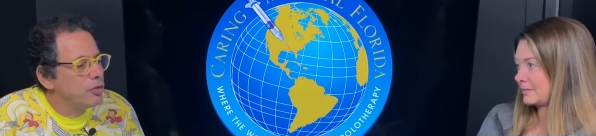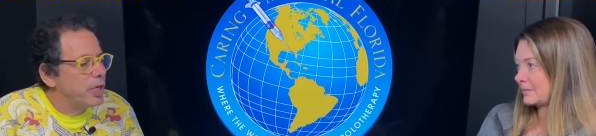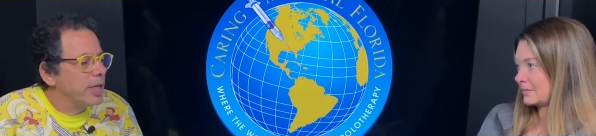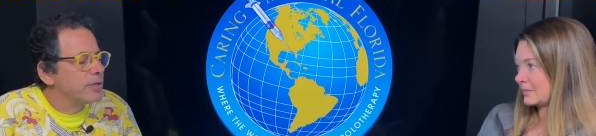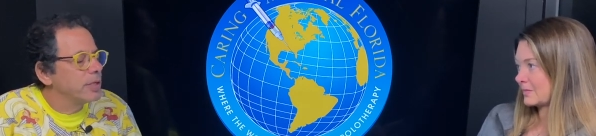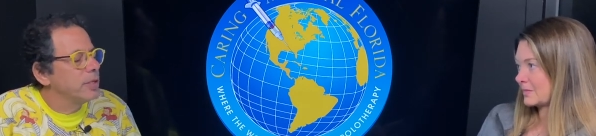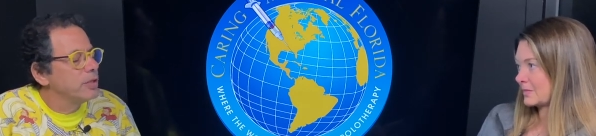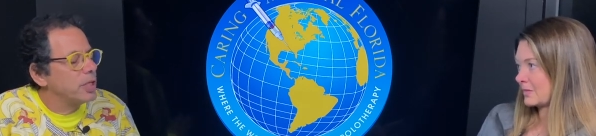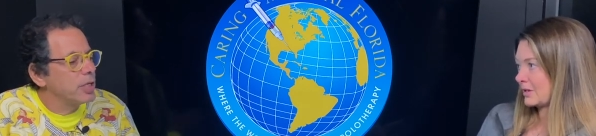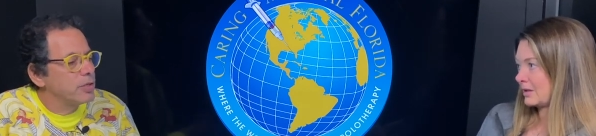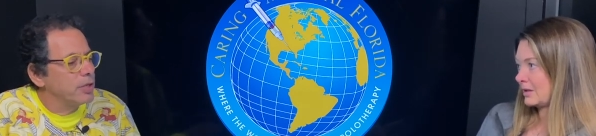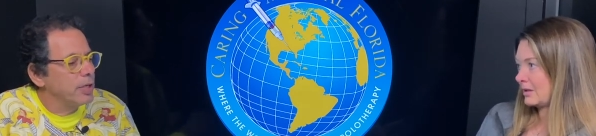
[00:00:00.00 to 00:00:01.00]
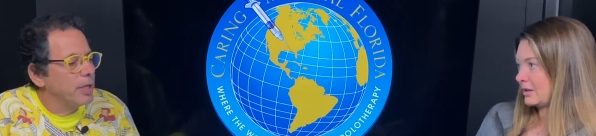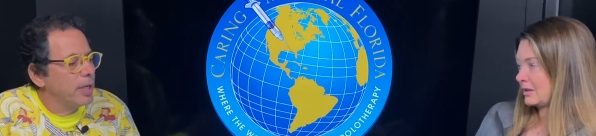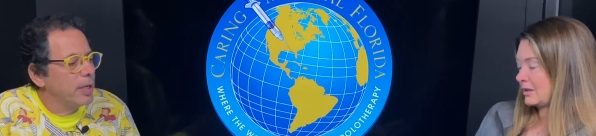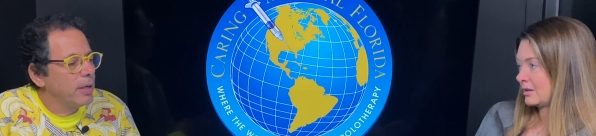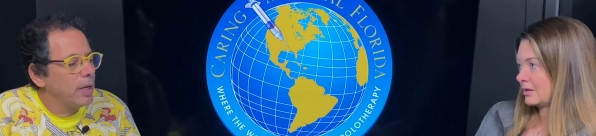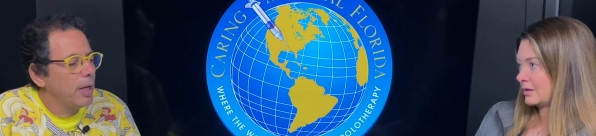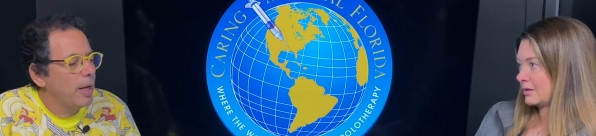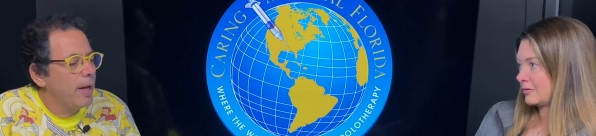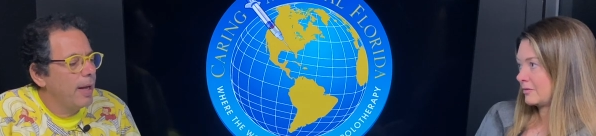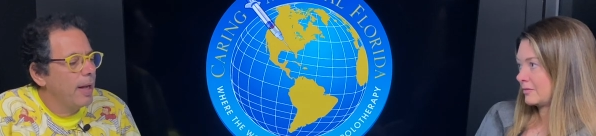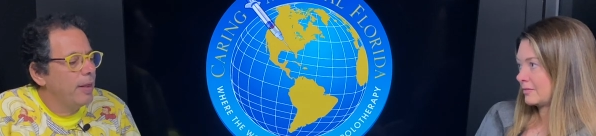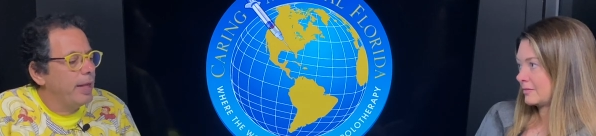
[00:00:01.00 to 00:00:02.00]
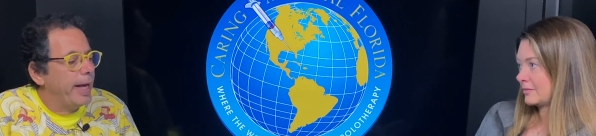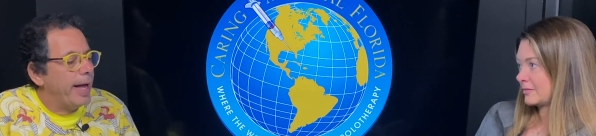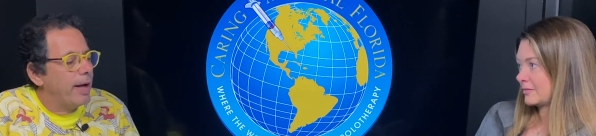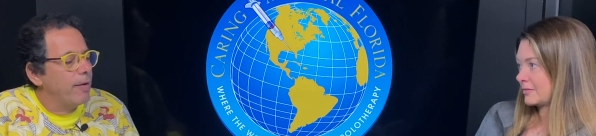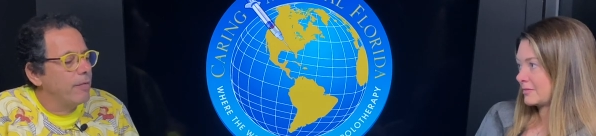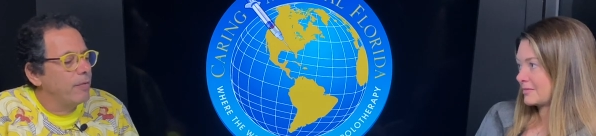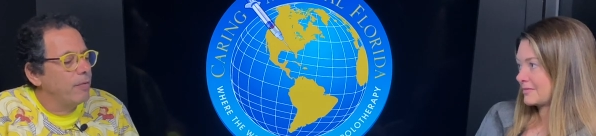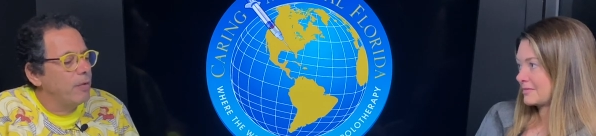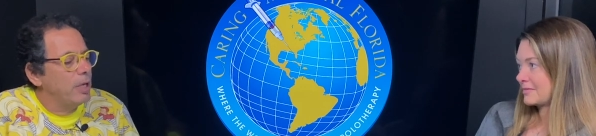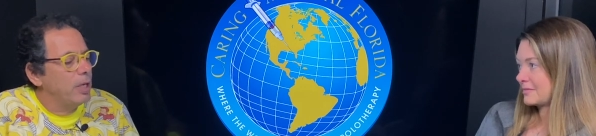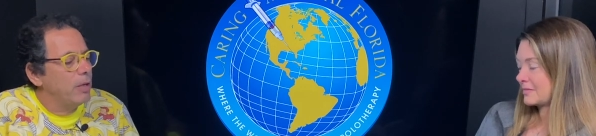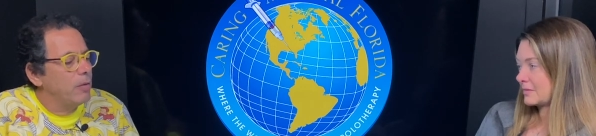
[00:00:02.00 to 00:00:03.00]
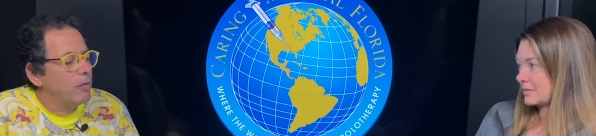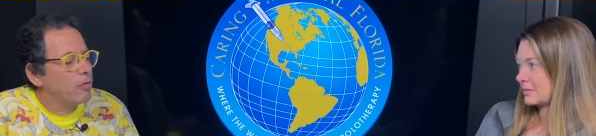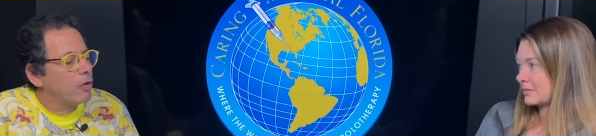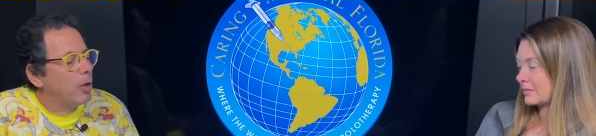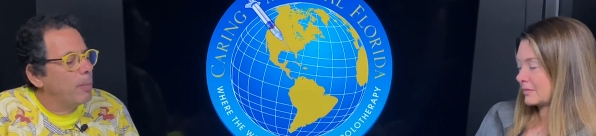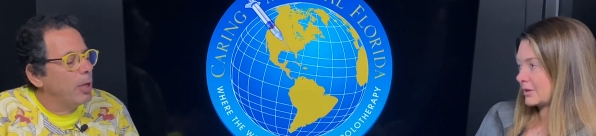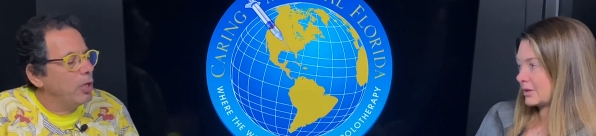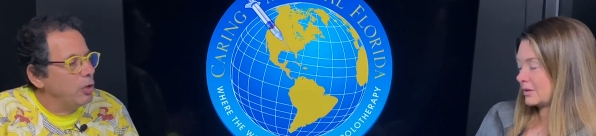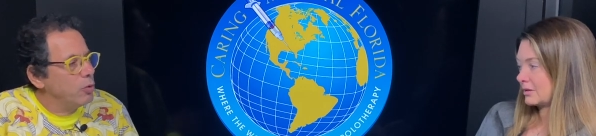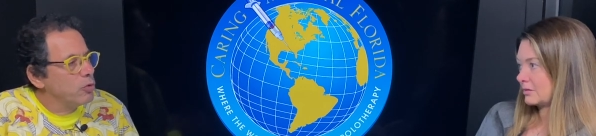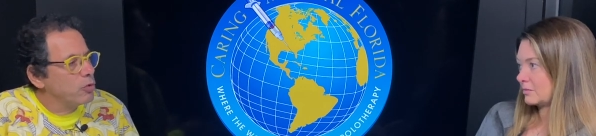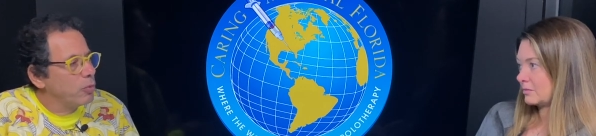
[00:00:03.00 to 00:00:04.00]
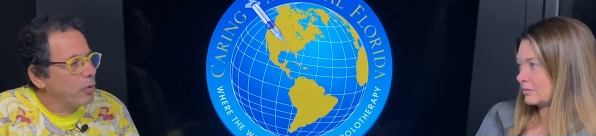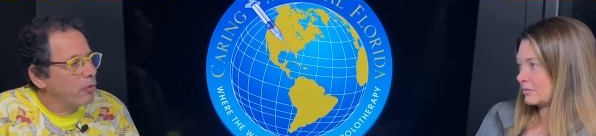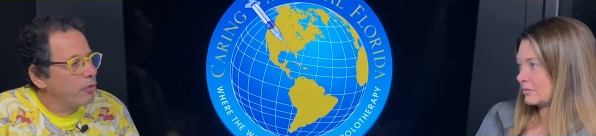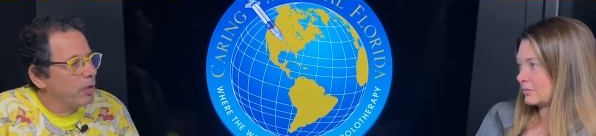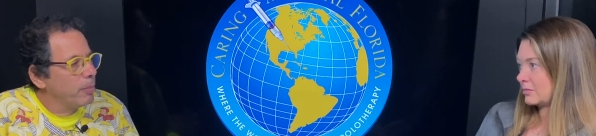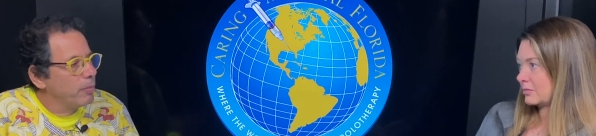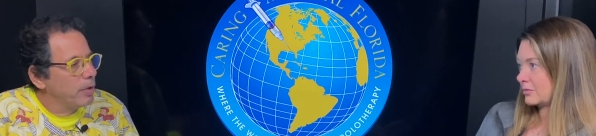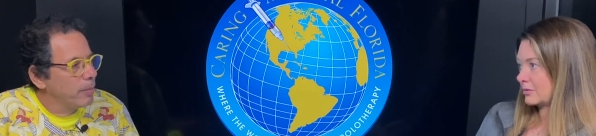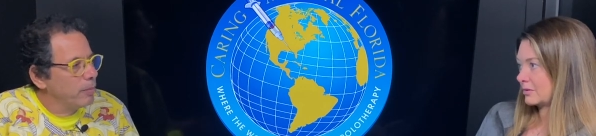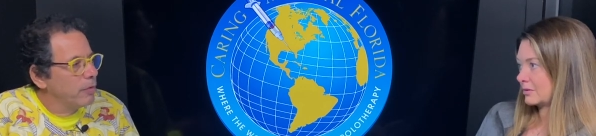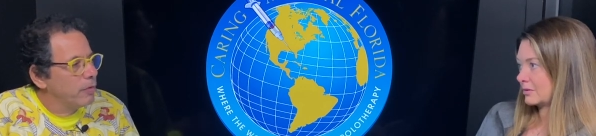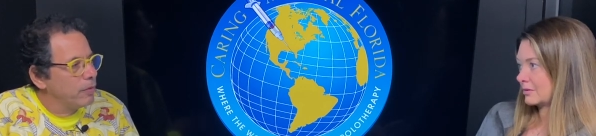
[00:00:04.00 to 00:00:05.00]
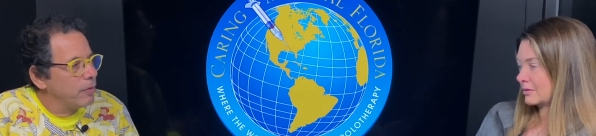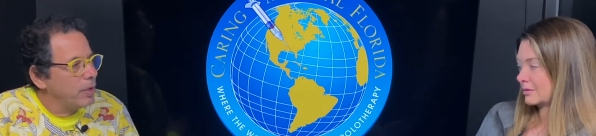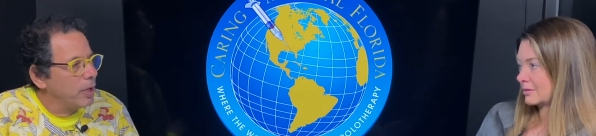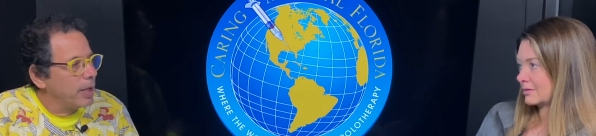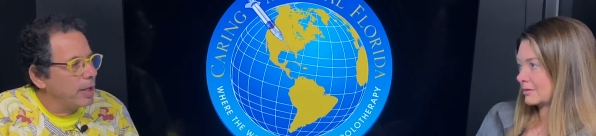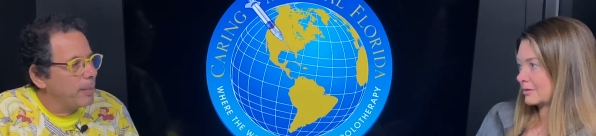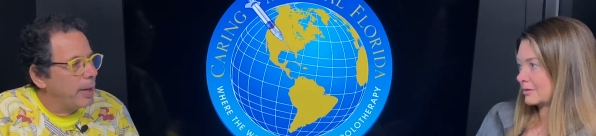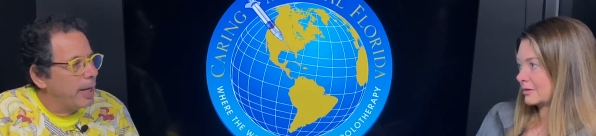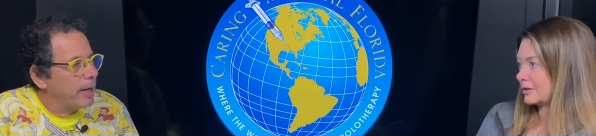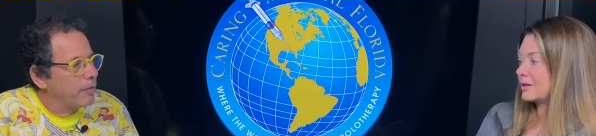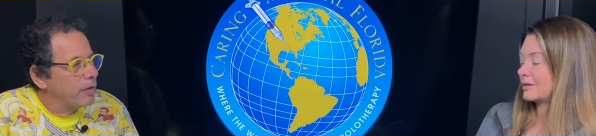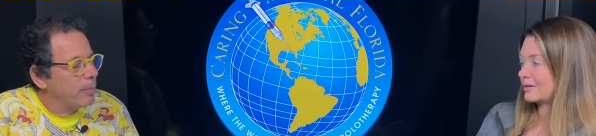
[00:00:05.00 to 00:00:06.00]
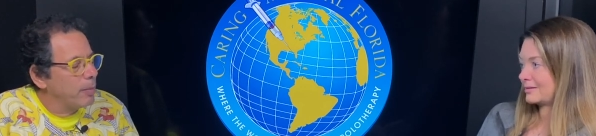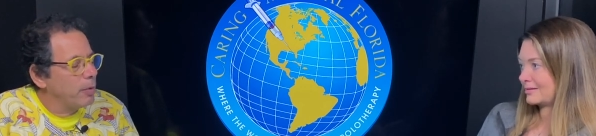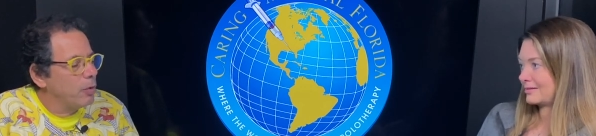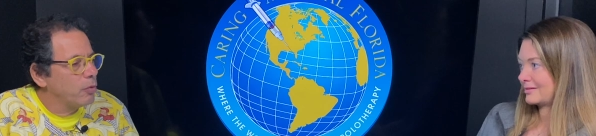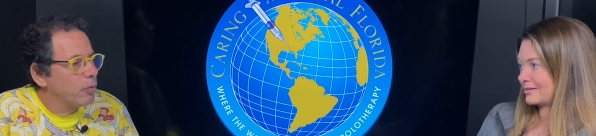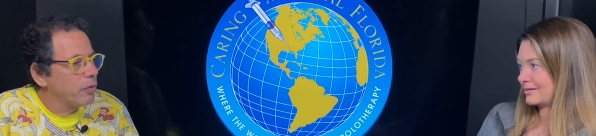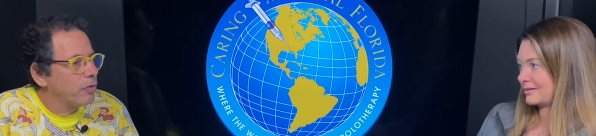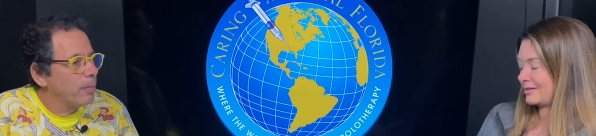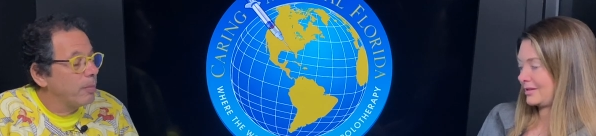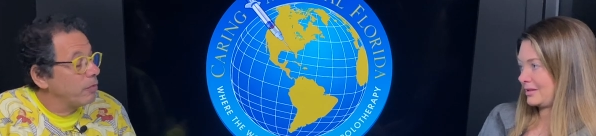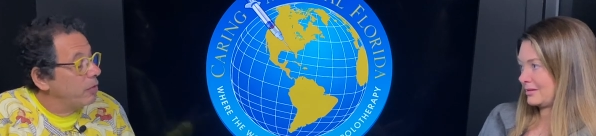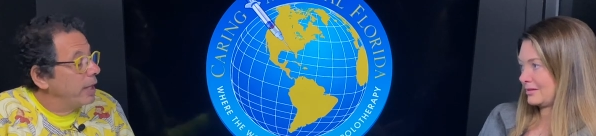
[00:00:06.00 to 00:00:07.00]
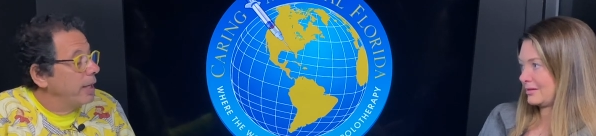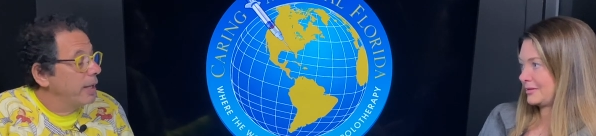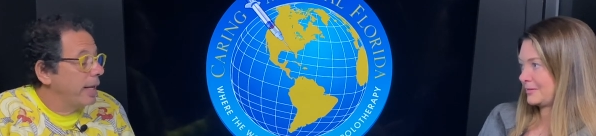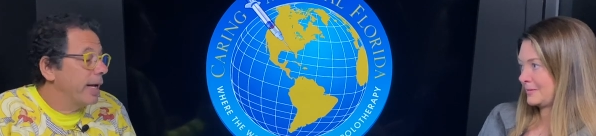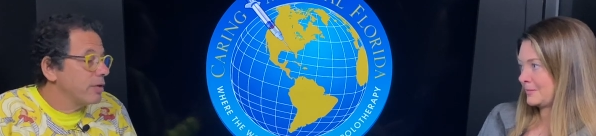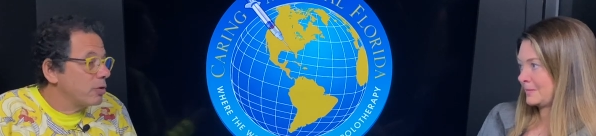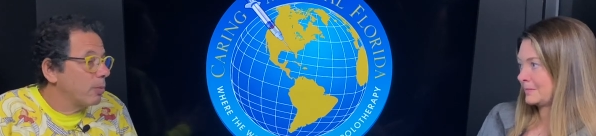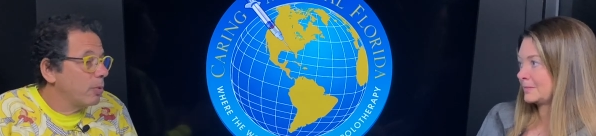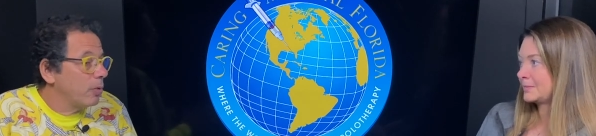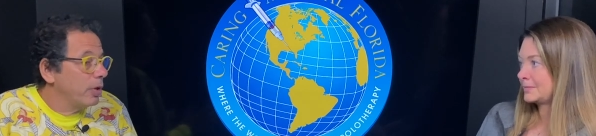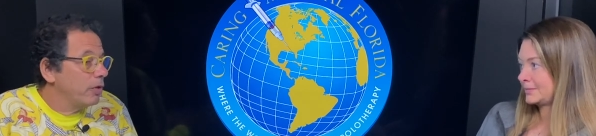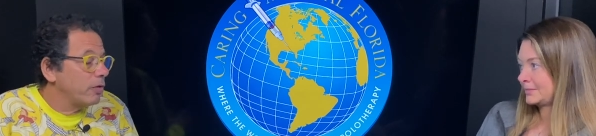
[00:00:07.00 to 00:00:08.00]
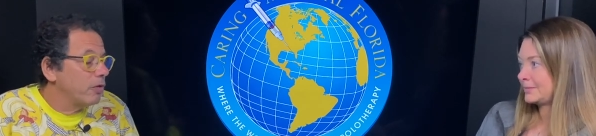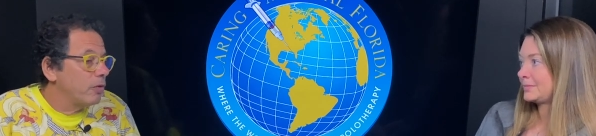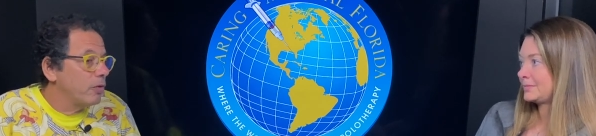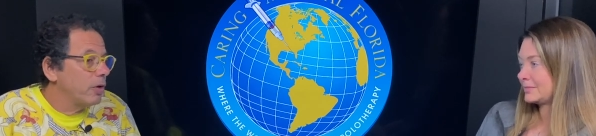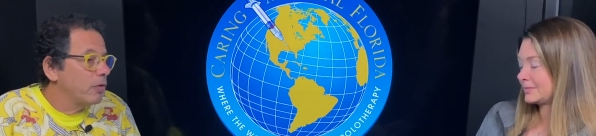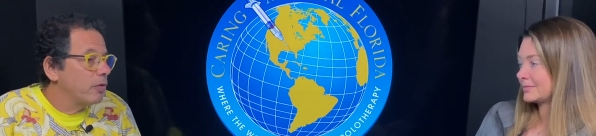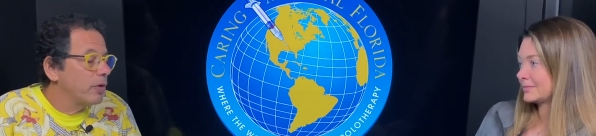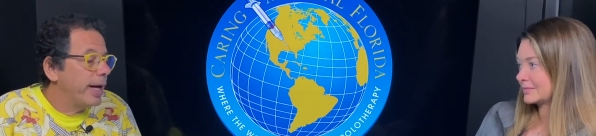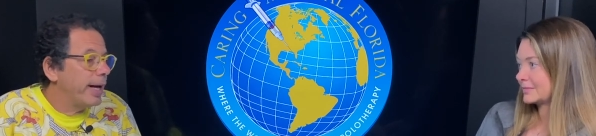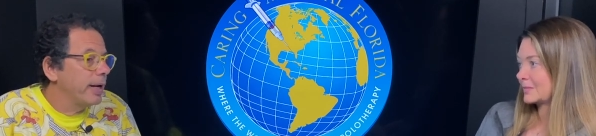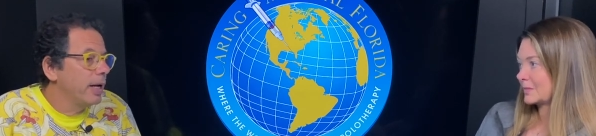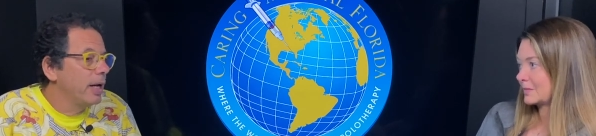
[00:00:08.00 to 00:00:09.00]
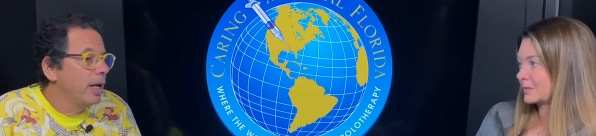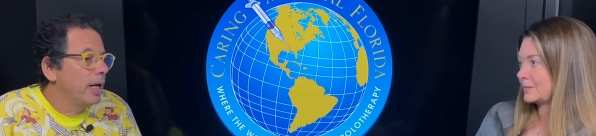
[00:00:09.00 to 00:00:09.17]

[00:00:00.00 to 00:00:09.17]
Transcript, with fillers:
Speaker 1: chest congestion, and they have some unusual symptoms. You know, like they might have some unusual symptoms, yes. like gastroparesis or this or that.